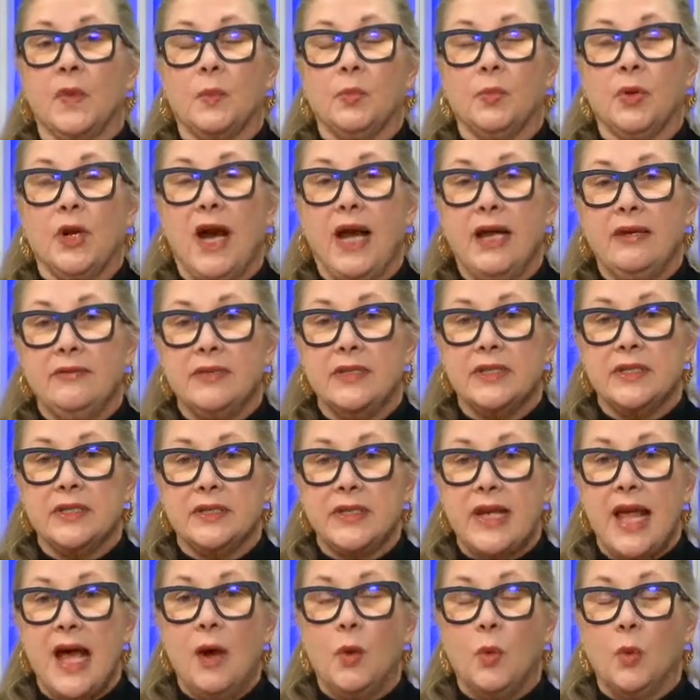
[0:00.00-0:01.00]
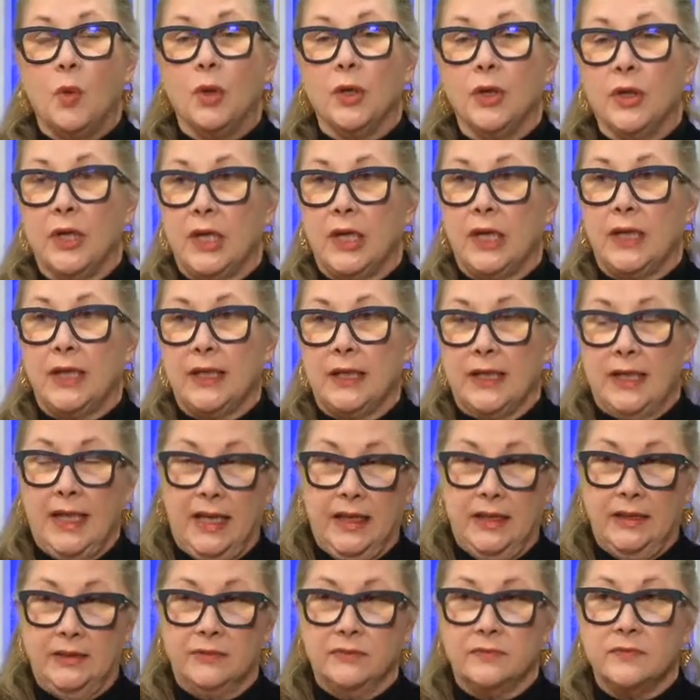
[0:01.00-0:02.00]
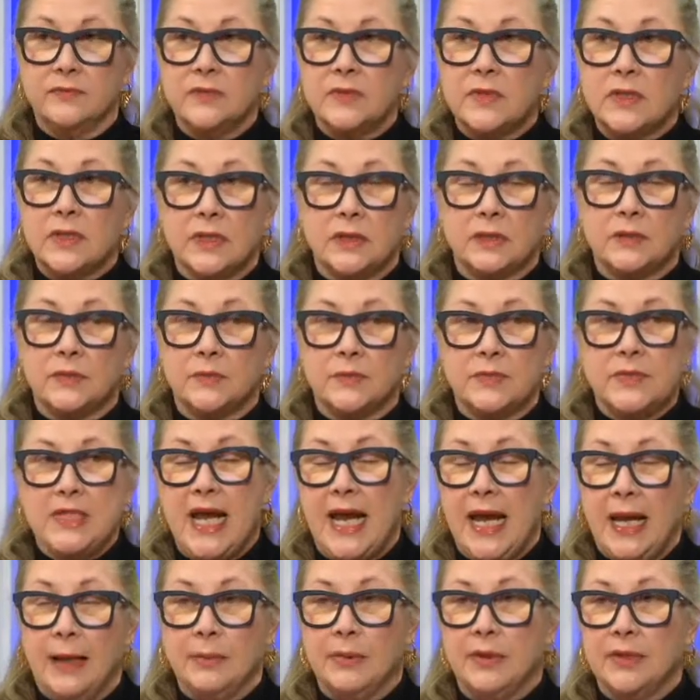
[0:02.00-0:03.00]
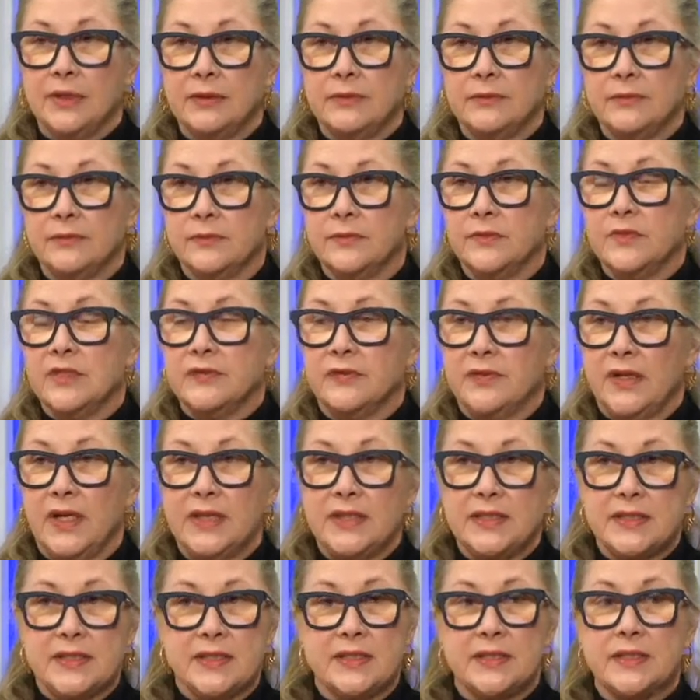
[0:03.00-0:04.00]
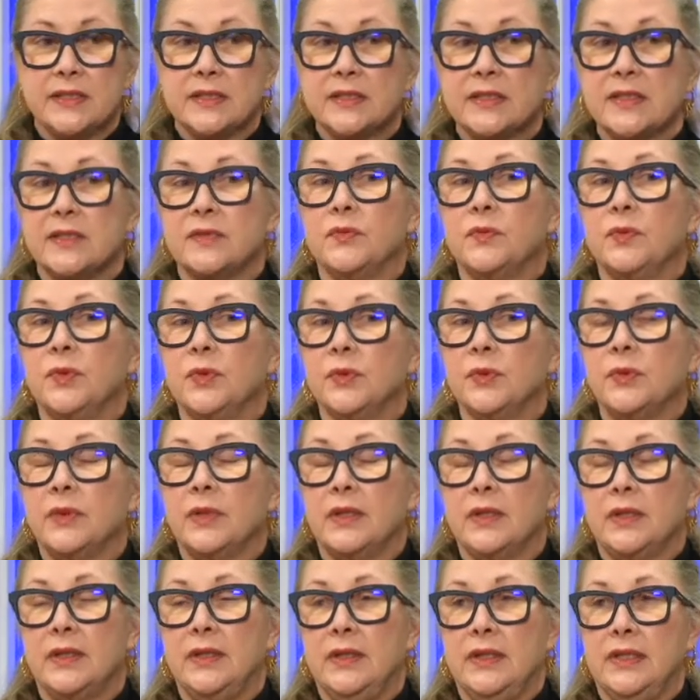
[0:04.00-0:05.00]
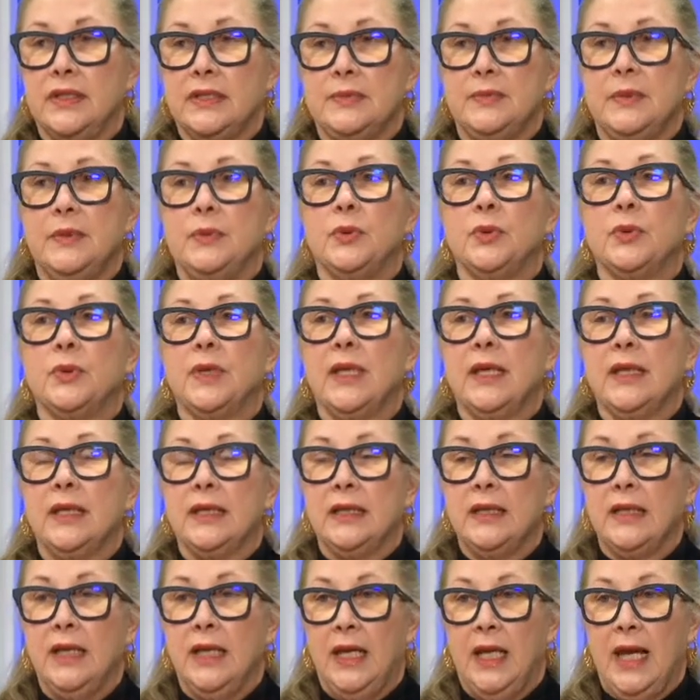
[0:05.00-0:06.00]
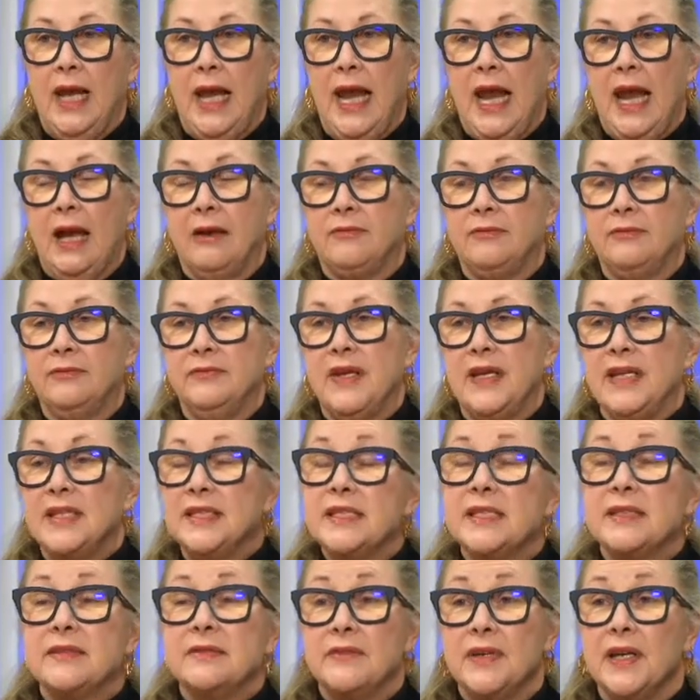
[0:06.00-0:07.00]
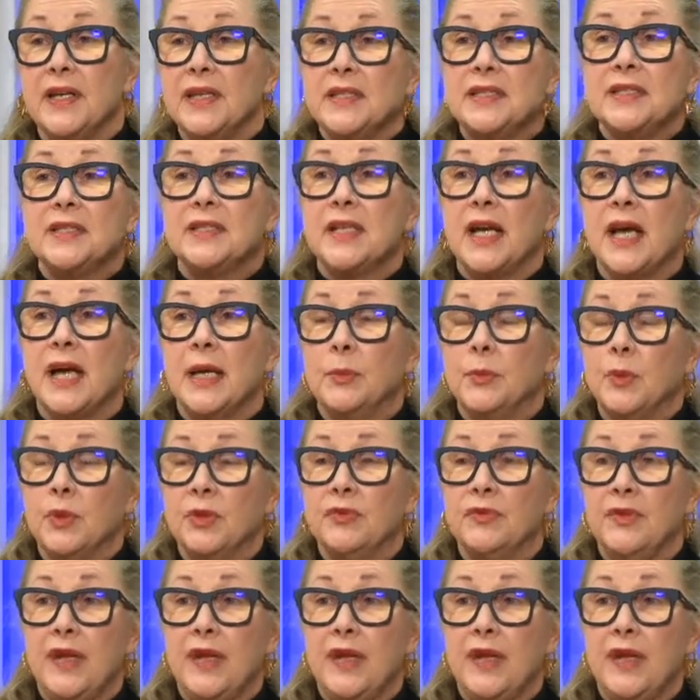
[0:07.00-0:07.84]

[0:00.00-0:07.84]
private network kind of tablet devices and stuff where these people can have face-to-face time with